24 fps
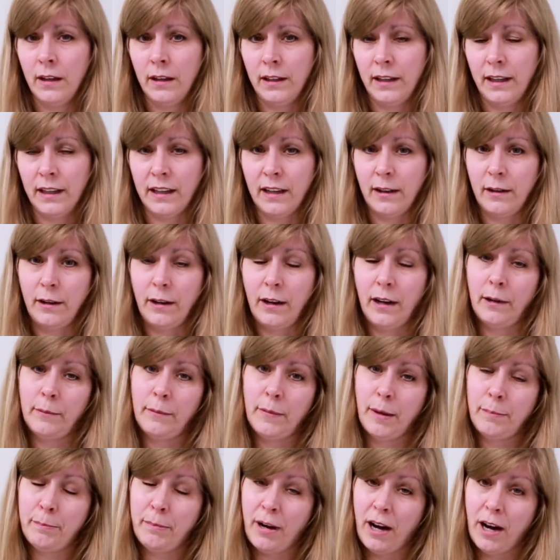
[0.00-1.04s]
like
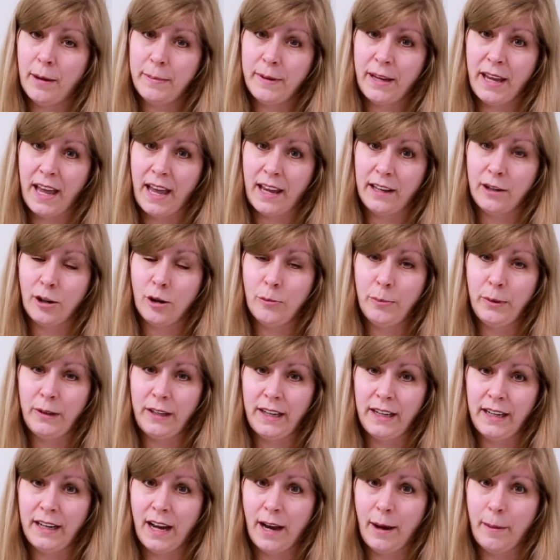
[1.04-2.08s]
a pop can
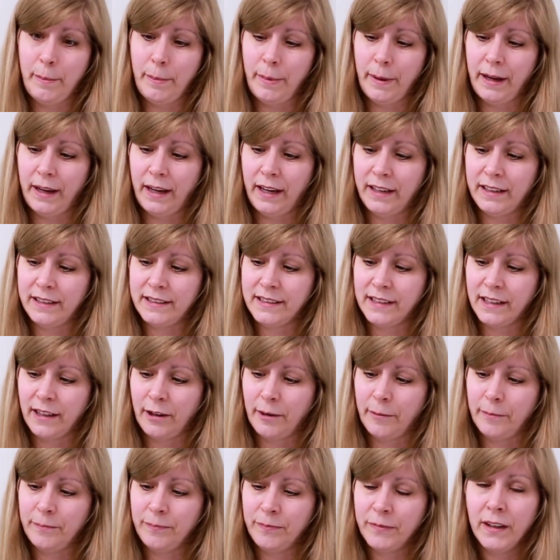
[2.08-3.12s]
opening up, and
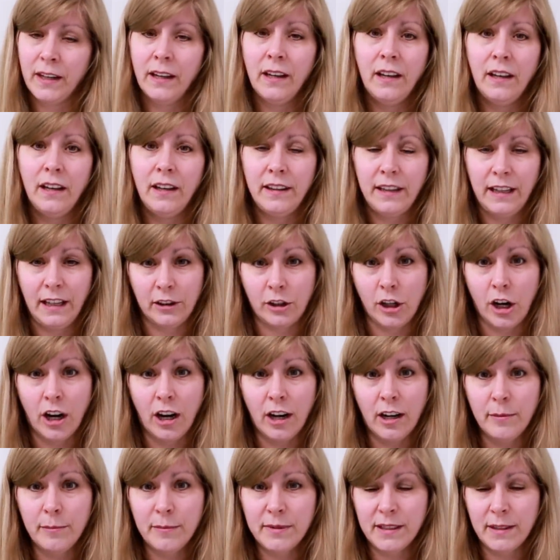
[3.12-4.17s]
the
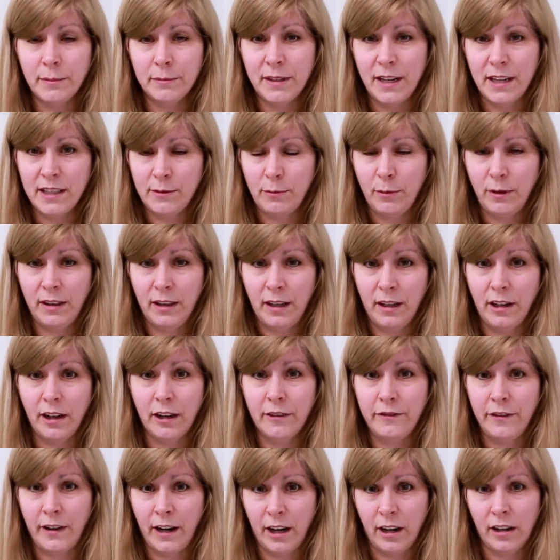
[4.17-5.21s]
alarm. Sometimes we think our
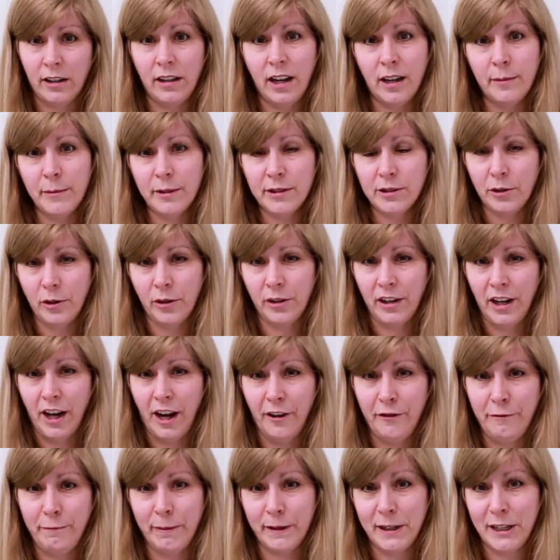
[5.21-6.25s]
fire alarm is going
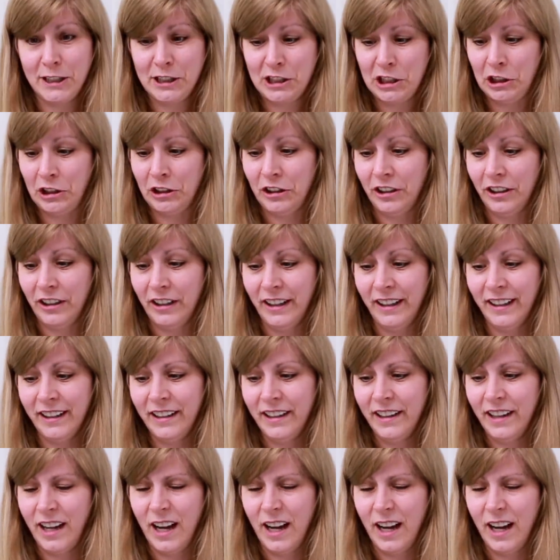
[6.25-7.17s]
off, but it's her.